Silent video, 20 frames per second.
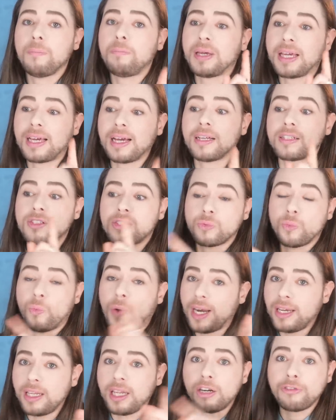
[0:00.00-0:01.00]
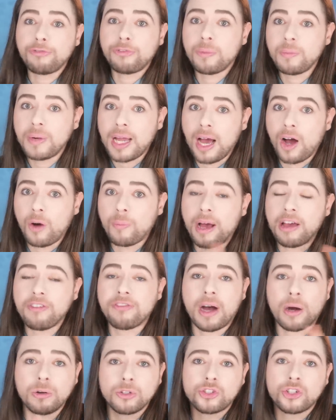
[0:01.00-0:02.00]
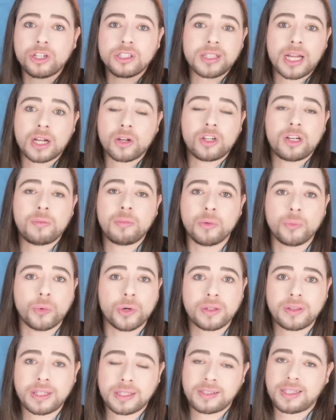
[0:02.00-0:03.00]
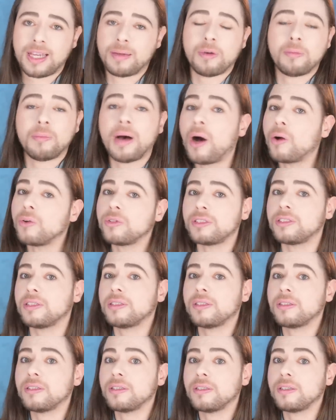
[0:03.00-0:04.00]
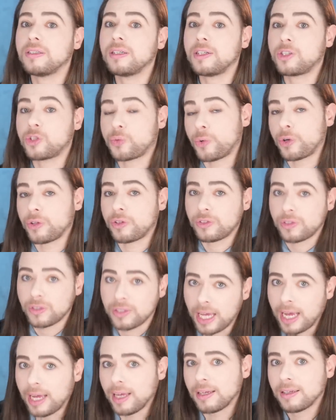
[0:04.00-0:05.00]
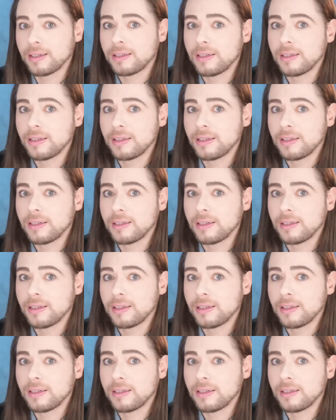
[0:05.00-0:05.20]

Because one year from now, my voucher is not going to be worth the same amount it's worth today.